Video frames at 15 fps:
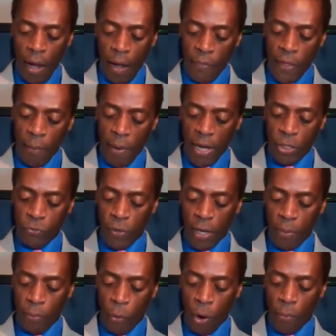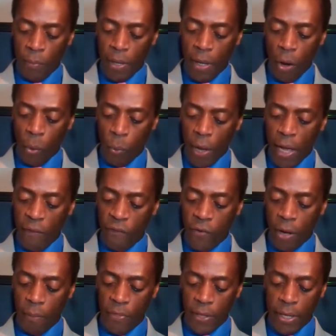Then my dream brought me away
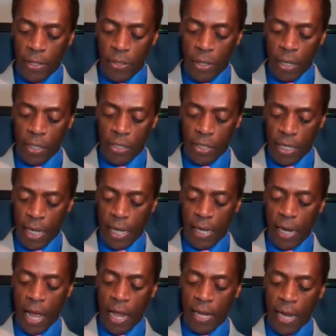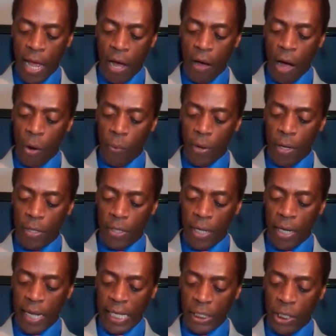from this scene, and now I was
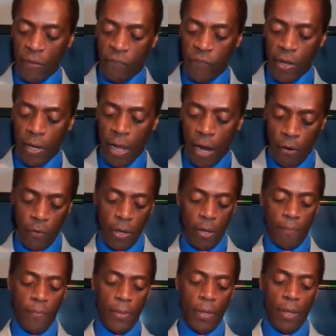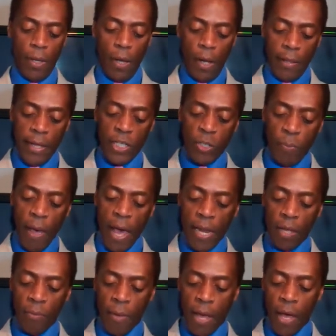in a different area. The
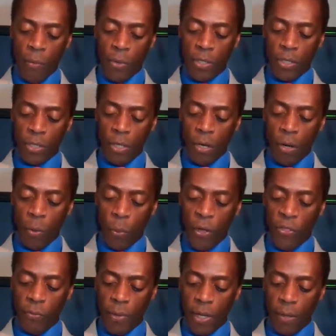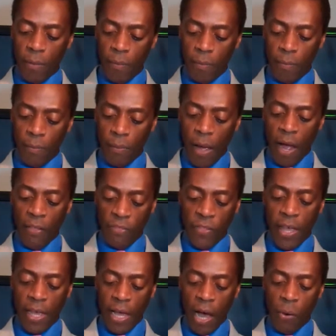Hispanic man was still with me. I
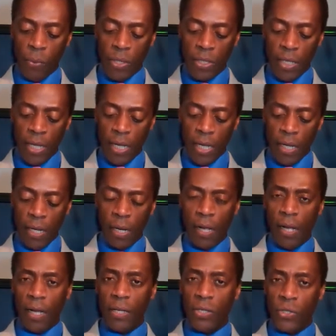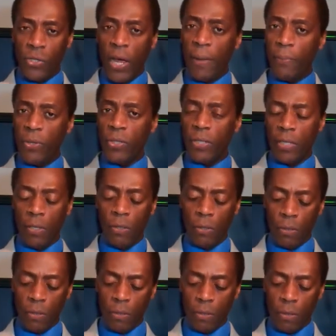think I was in Cypress
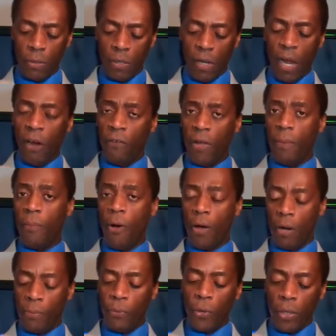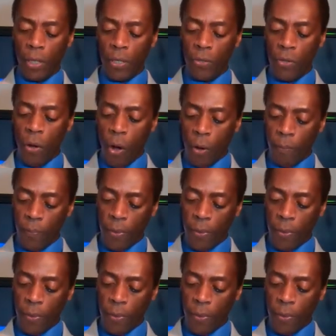Hills area, part of Brooklyn, New York.